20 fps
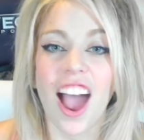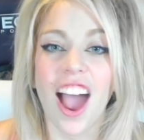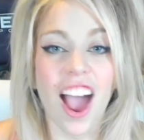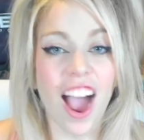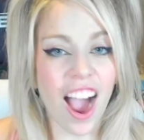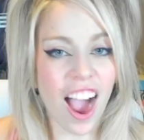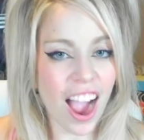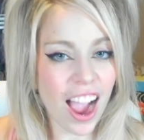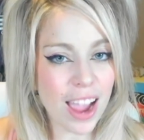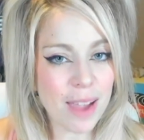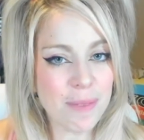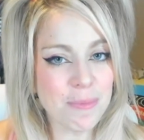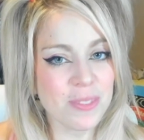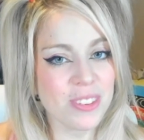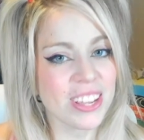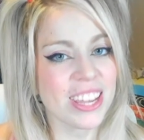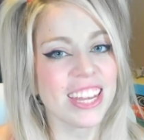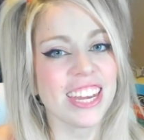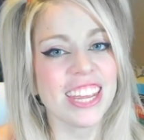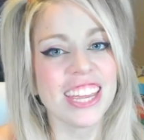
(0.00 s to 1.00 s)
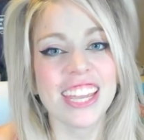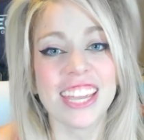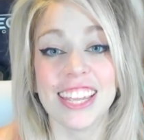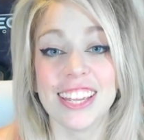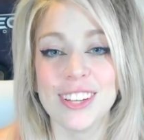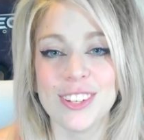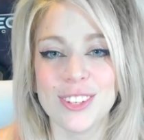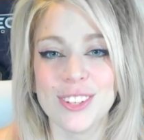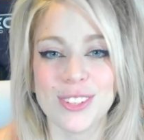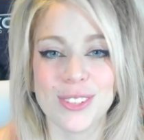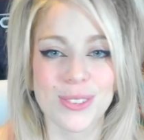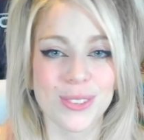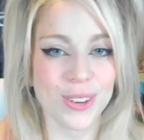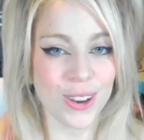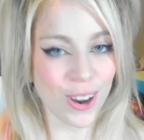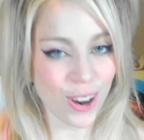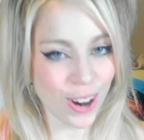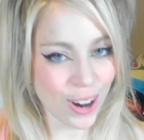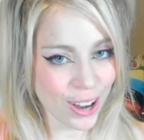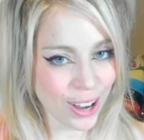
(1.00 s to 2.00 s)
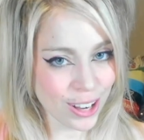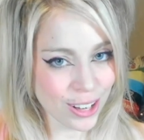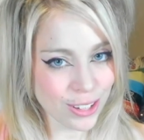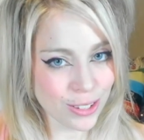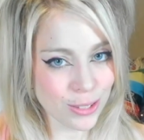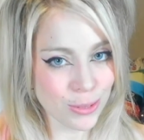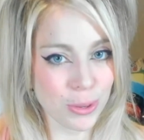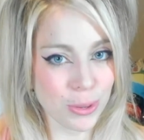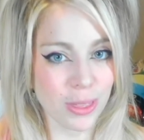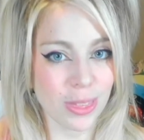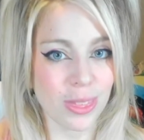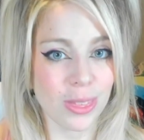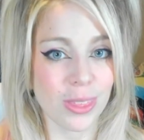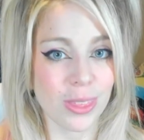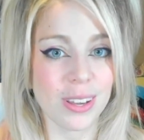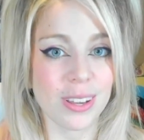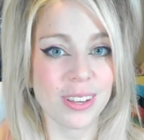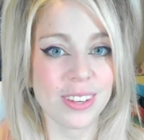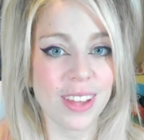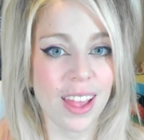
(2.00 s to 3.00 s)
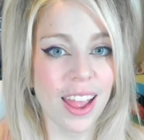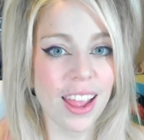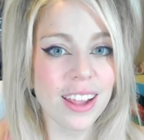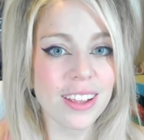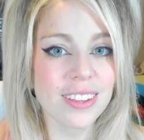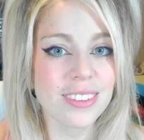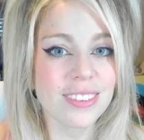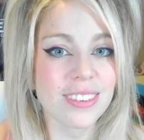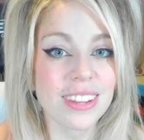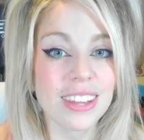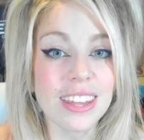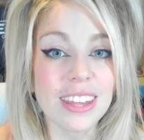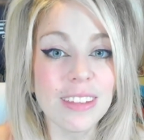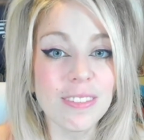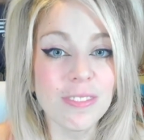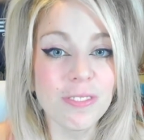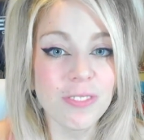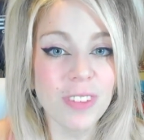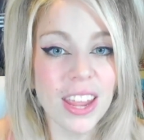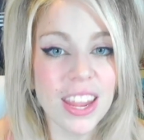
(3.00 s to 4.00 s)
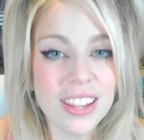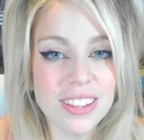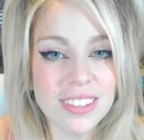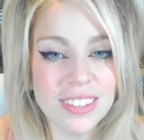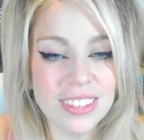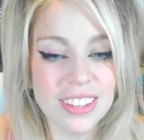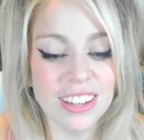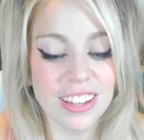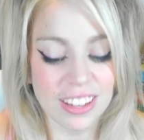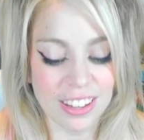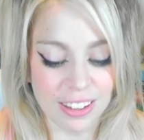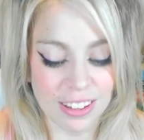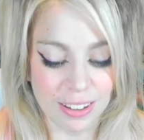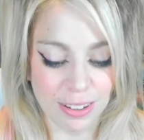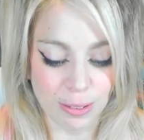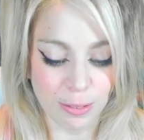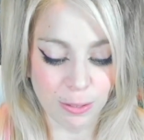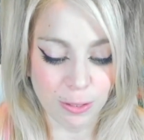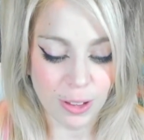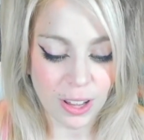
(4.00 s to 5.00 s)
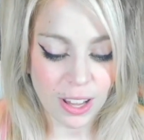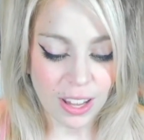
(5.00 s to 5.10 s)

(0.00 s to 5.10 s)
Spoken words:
I'm leaning into cards with the text evasive.